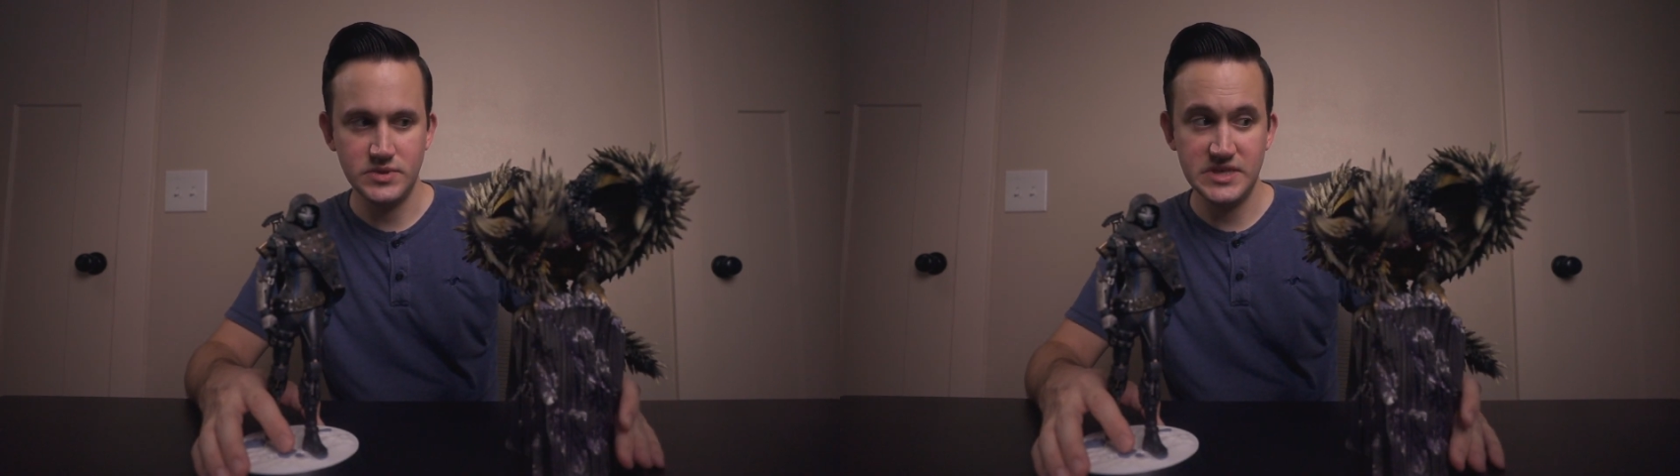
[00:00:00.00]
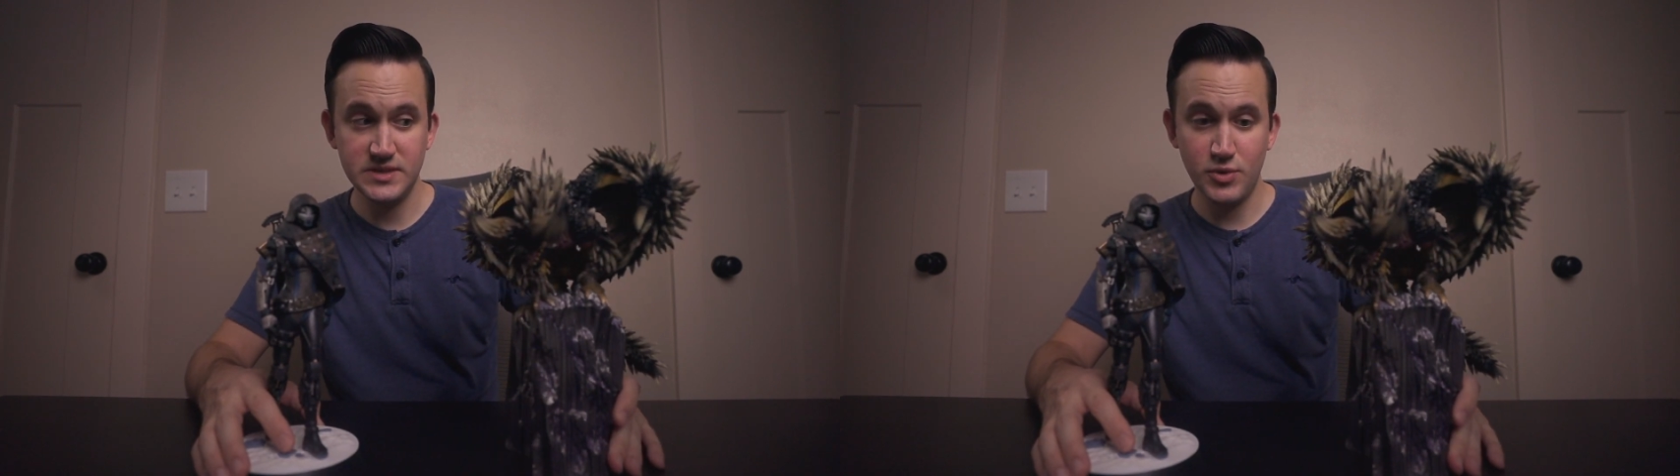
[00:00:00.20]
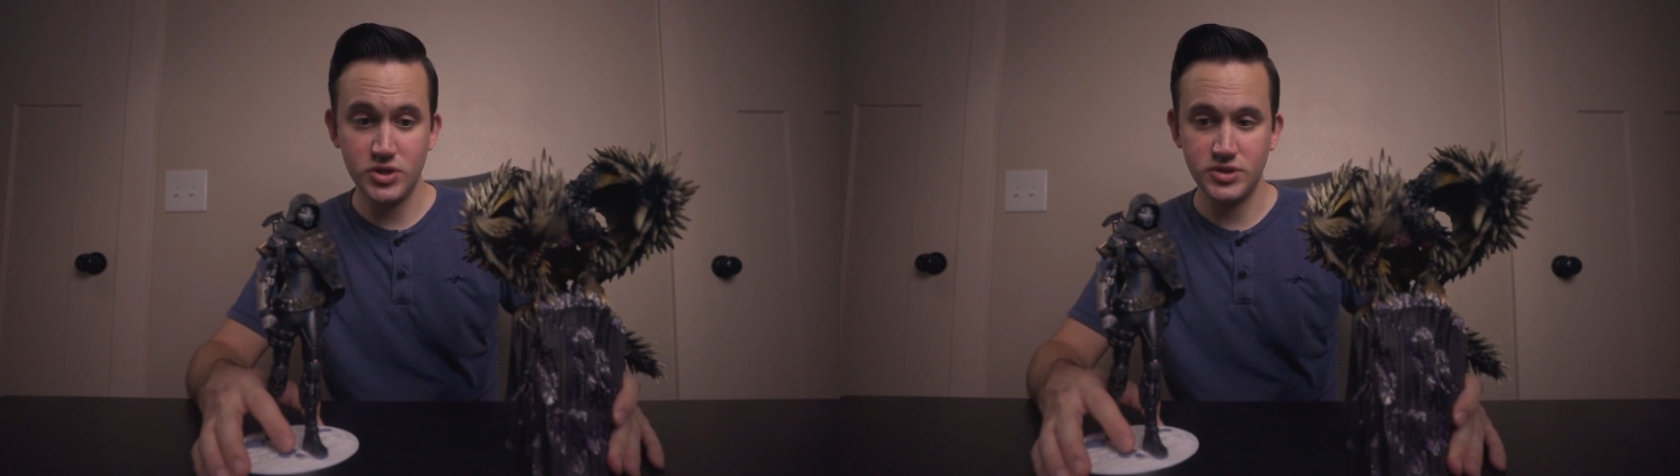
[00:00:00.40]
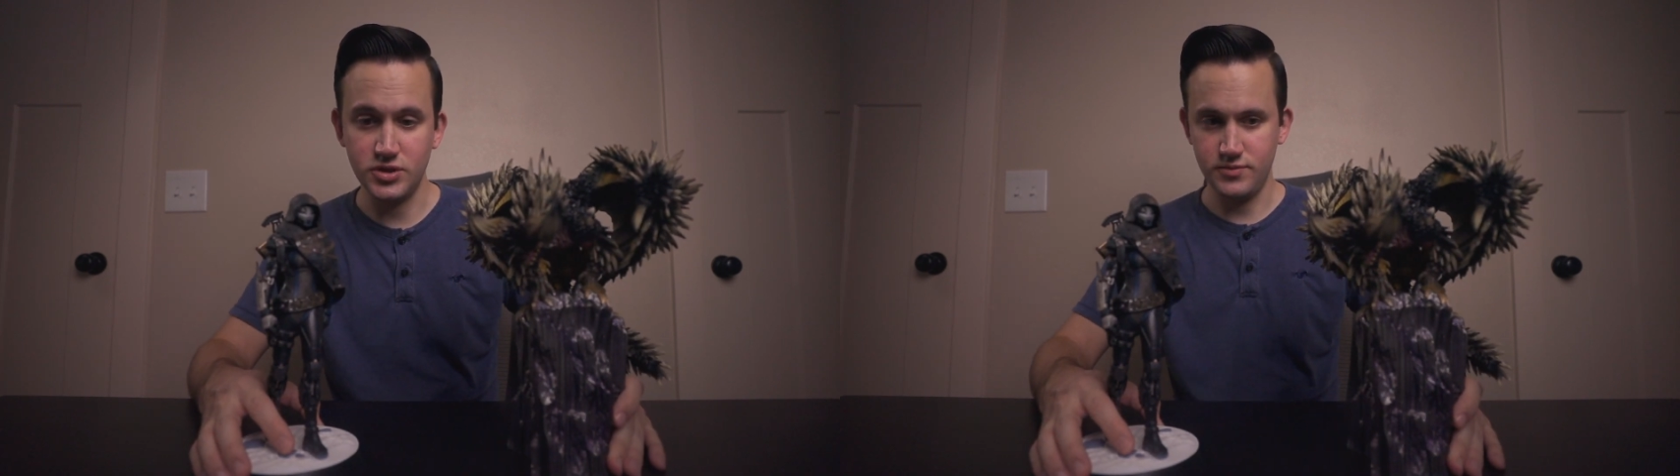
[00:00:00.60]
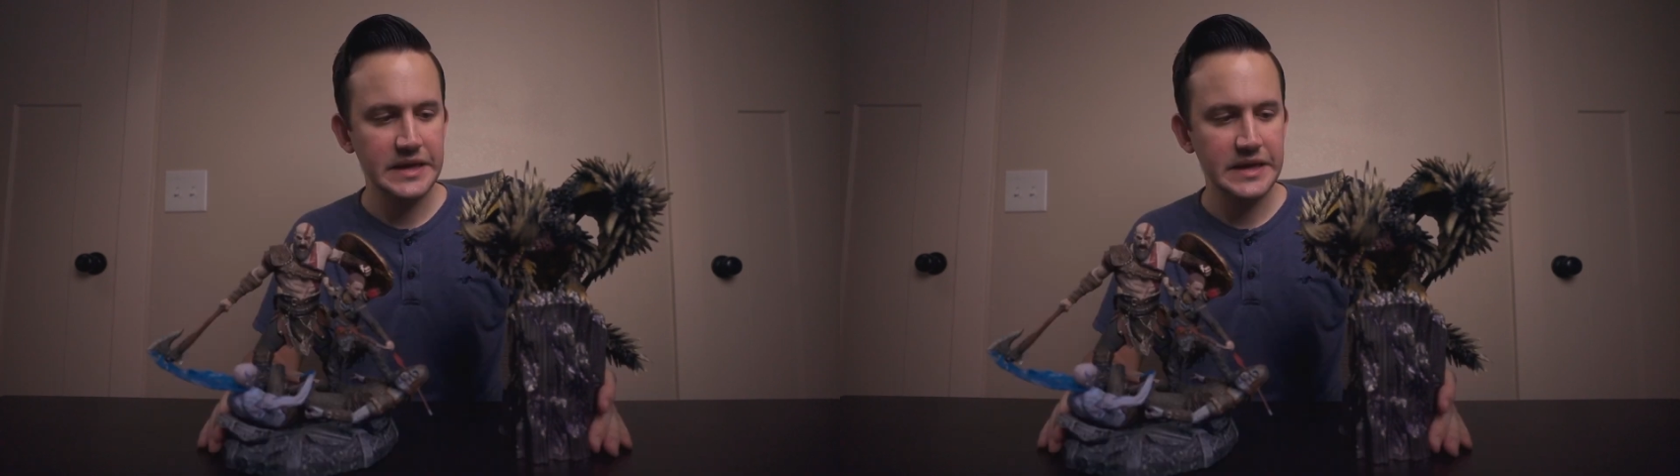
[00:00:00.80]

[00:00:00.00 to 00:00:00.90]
a monster.